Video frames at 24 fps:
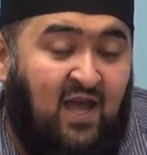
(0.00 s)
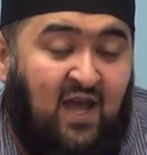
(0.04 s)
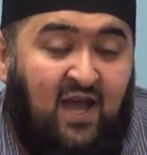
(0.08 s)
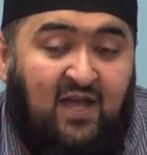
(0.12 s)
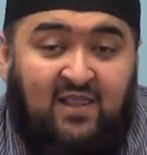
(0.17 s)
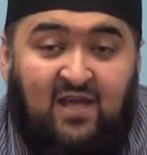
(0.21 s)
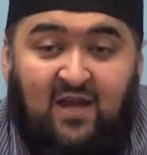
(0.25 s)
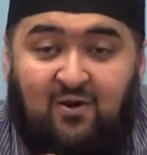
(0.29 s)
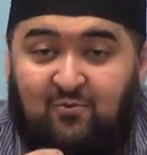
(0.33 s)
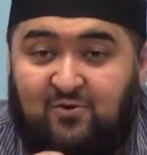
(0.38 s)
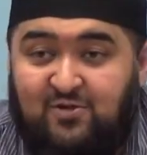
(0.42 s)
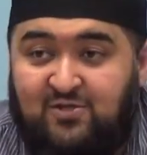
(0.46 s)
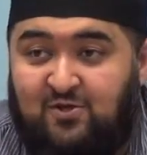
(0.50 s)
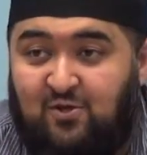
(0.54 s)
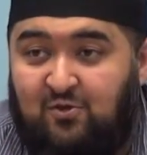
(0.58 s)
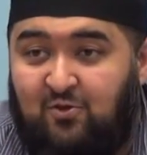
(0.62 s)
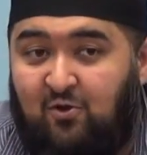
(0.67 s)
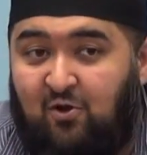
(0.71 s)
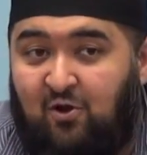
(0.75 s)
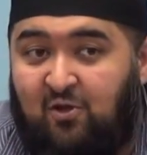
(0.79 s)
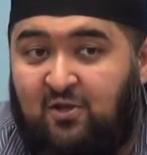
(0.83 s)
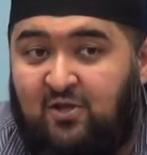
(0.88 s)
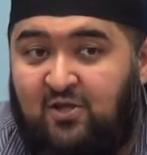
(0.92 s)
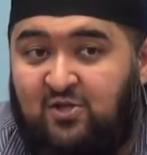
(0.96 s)
And that was the
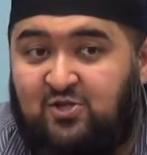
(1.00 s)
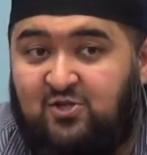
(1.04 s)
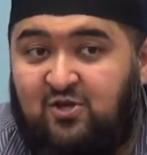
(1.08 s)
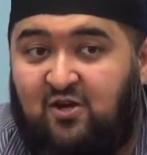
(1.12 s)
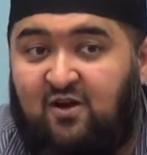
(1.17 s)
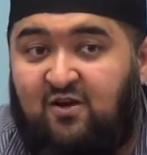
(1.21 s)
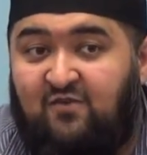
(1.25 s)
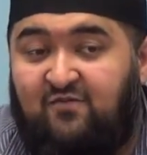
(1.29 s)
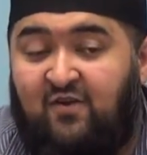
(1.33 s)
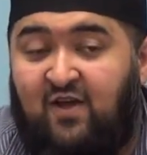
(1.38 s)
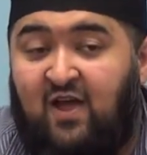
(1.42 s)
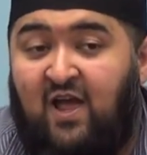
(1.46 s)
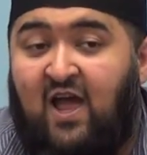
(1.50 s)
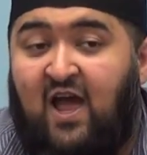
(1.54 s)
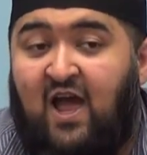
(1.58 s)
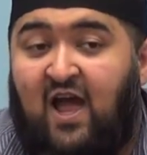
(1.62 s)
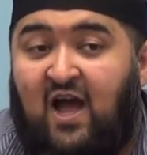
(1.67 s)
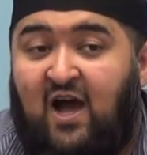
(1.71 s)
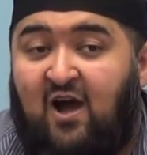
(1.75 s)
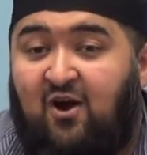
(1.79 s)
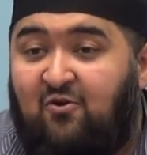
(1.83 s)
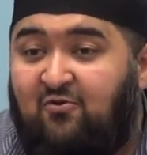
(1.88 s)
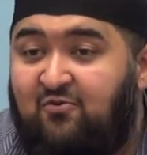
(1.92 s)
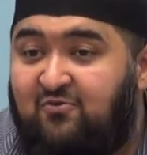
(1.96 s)
knowledge of
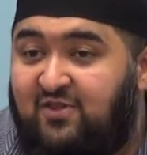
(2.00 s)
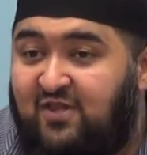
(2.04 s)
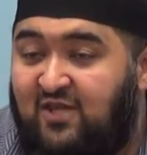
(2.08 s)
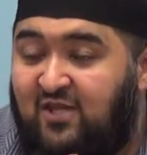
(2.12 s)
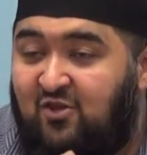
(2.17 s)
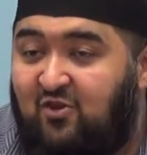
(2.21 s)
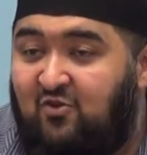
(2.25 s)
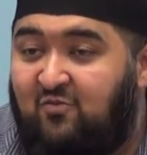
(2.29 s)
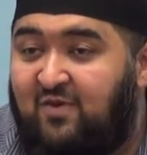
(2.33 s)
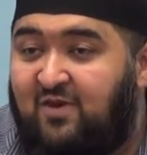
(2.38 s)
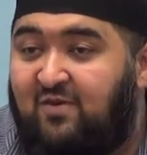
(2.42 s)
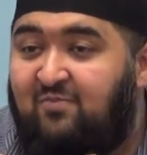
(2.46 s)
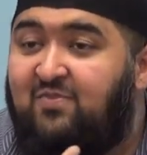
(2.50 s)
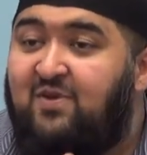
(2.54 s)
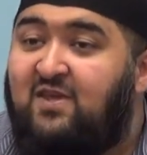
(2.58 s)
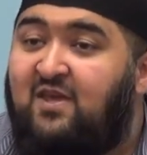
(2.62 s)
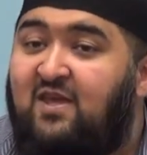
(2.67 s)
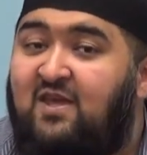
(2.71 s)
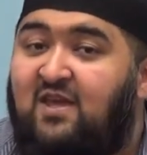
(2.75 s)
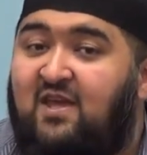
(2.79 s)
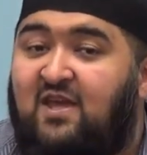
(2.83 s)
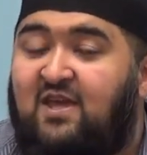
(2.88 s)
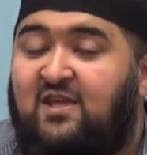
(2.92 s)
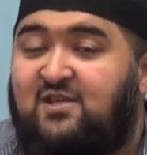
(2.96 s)
how the human
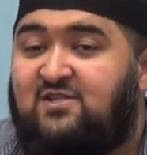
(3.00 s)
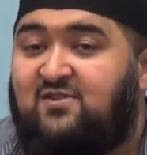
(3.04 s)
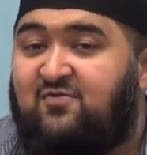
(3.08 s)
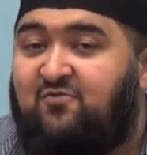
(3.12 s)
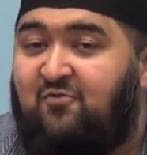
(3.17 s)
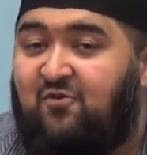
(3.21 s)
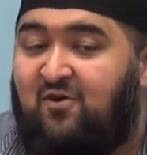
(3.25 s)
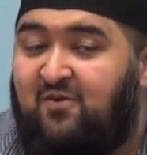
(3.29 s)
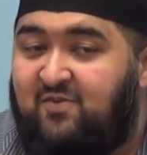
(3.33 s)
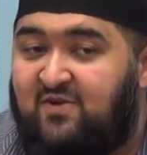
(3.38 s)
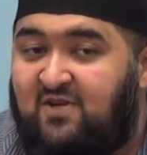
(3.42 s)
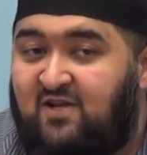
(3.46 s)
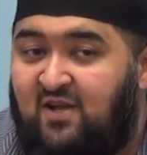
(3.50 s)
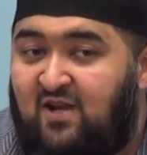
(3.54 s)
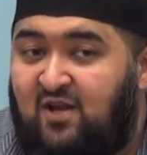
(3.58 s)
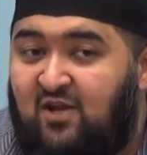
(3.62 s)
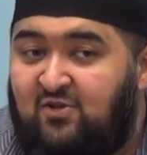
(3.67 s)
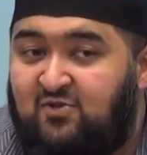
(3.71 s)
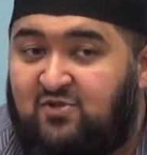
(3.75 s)
being is formed.